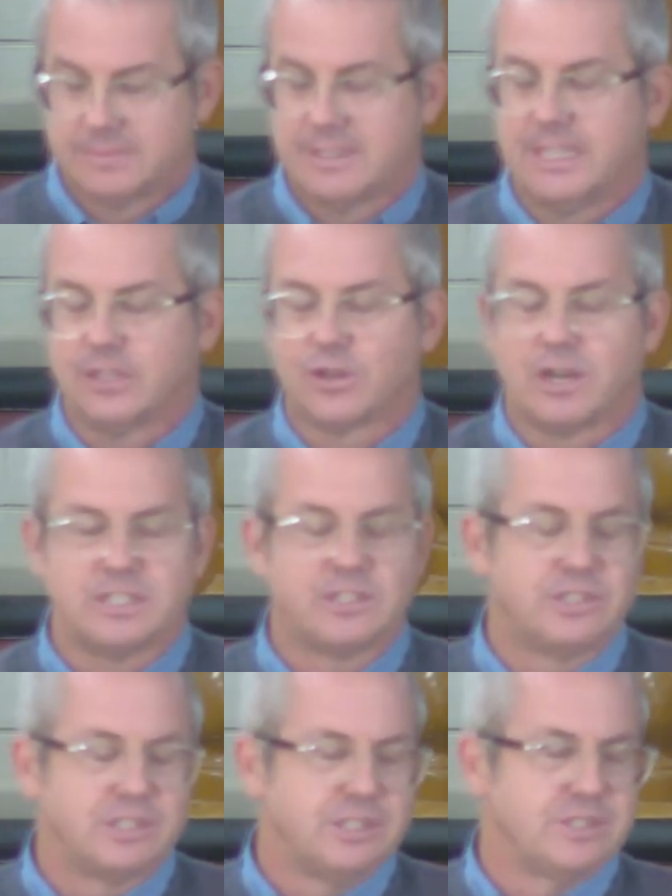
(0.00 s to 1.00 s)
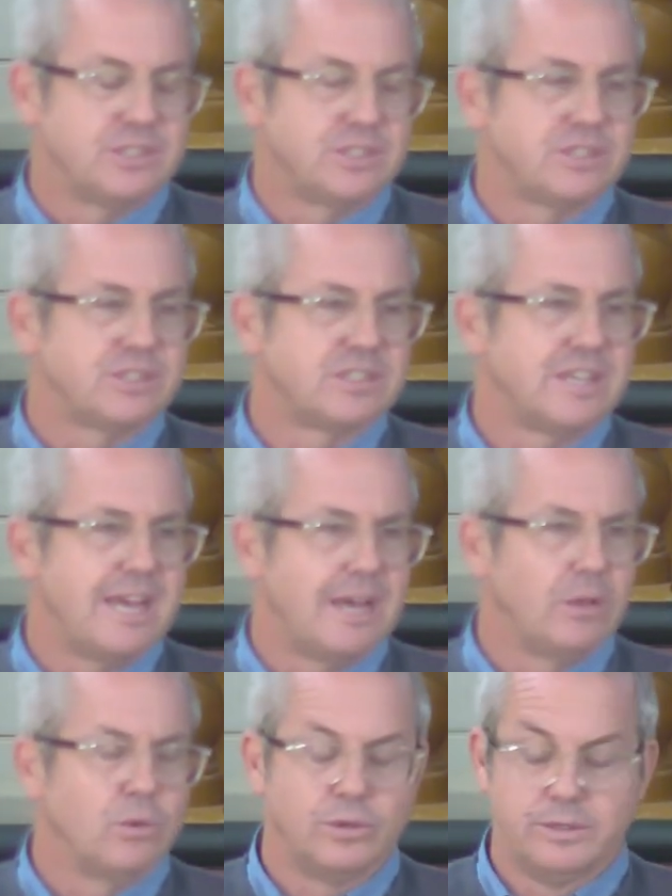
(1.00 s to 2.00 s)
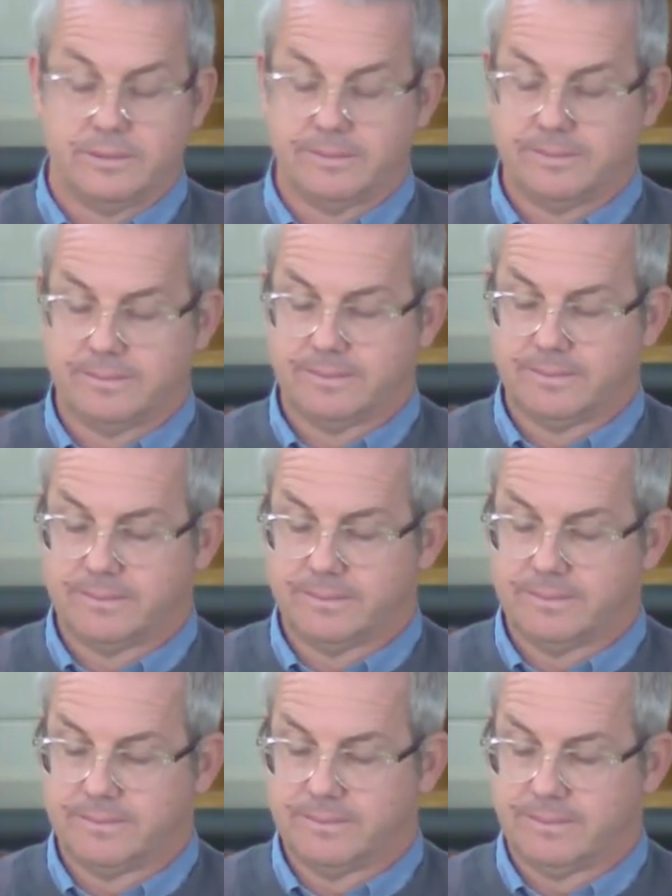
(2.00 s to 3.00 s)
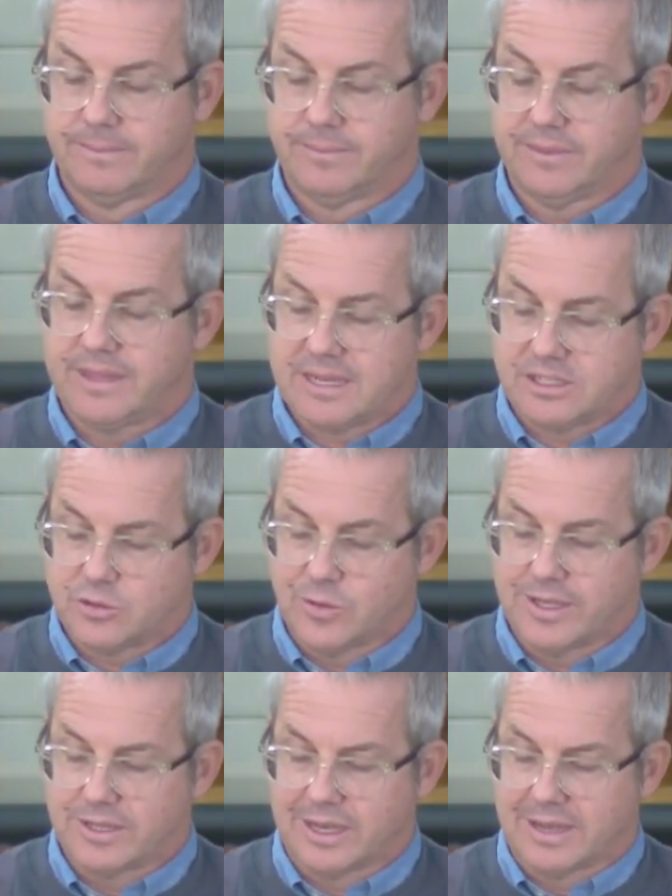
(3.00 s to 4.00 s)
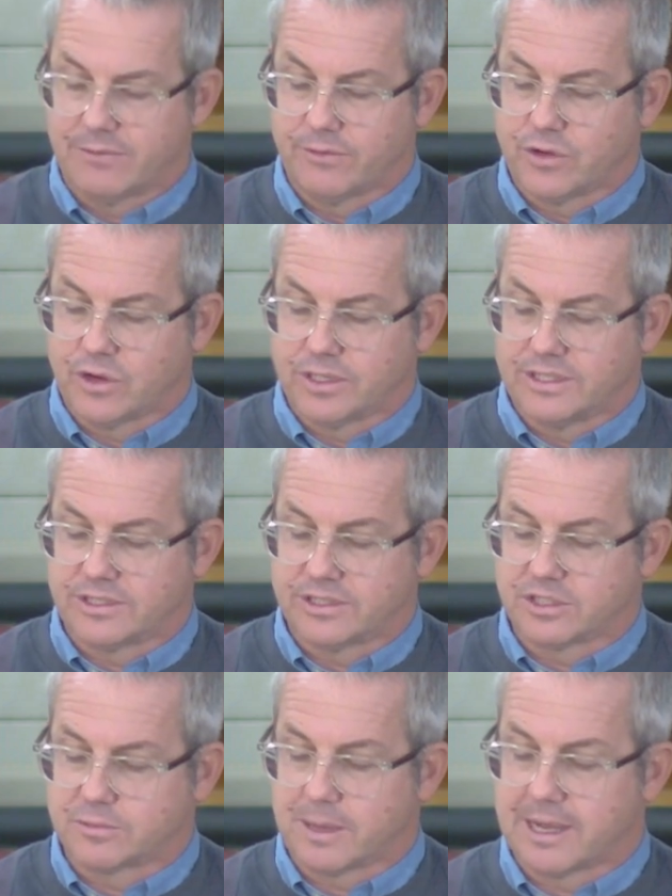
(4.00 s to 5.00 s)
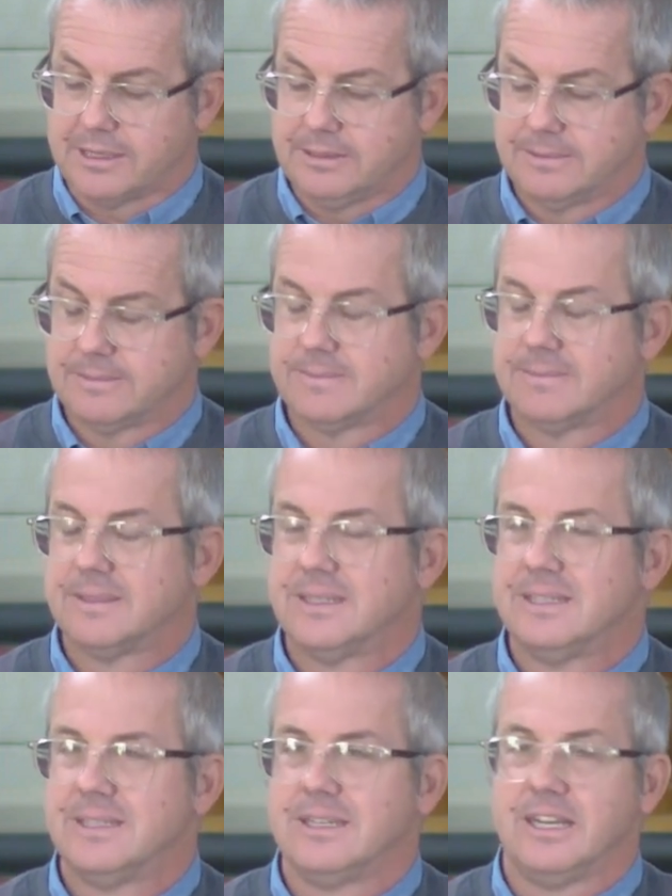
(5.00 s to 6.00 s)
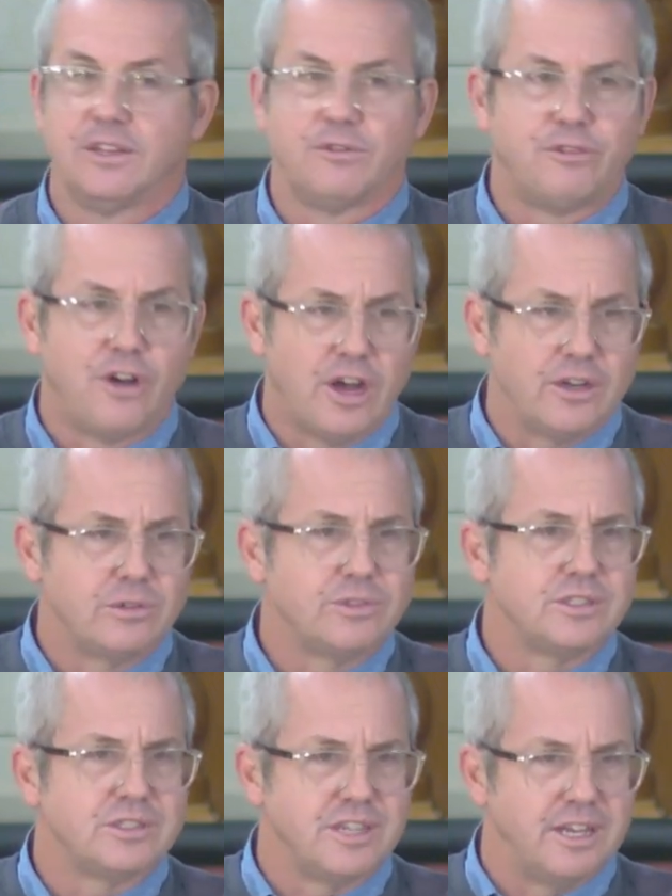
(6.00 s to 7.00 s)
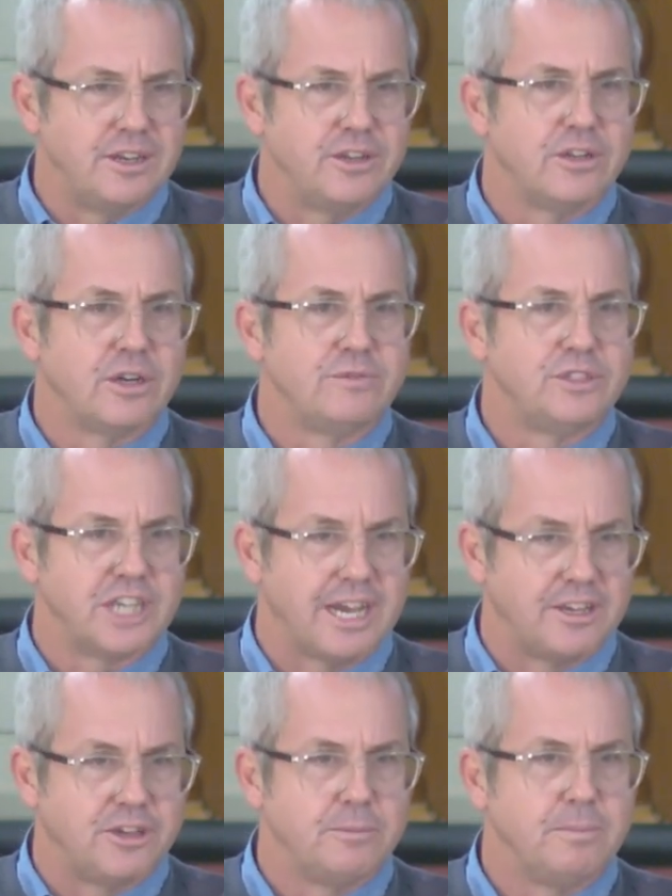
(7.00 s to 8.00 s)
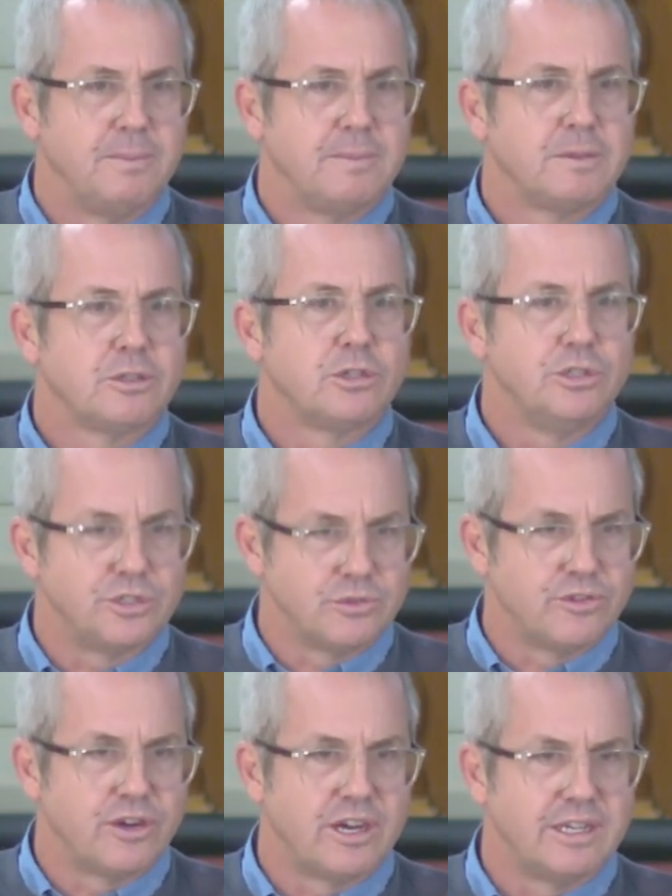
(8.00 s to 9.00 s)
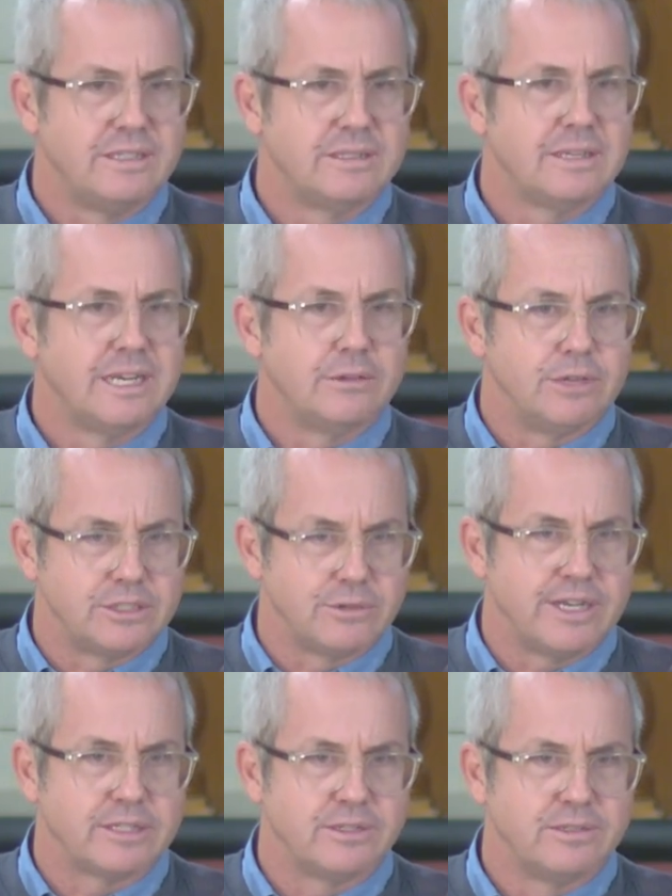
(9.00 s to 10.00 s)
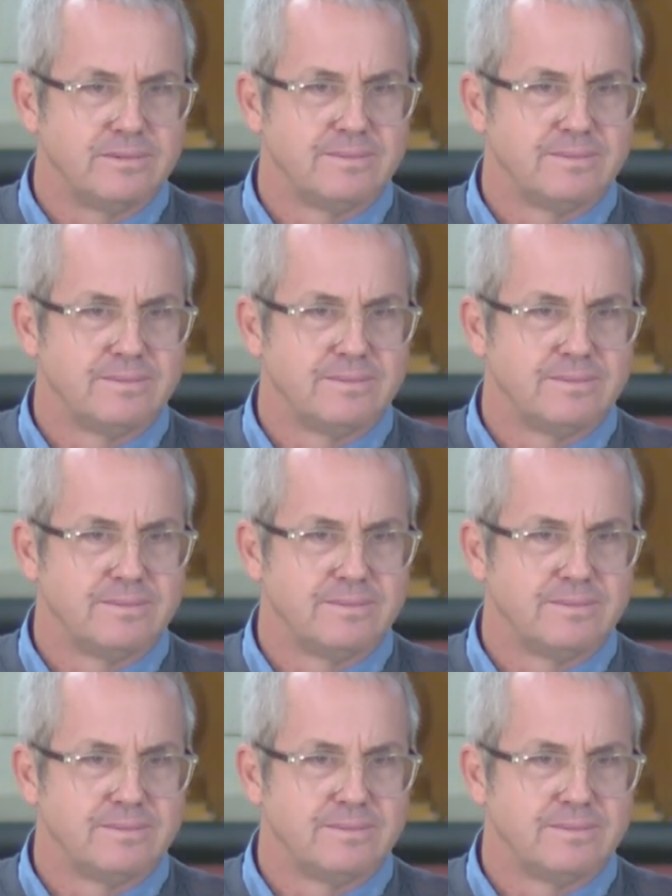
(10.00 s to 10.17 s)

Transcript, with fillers: In Christ Jesus our Lord. That's where the love of God is displayed in the final descendant of Jacob, crucified and resurrected.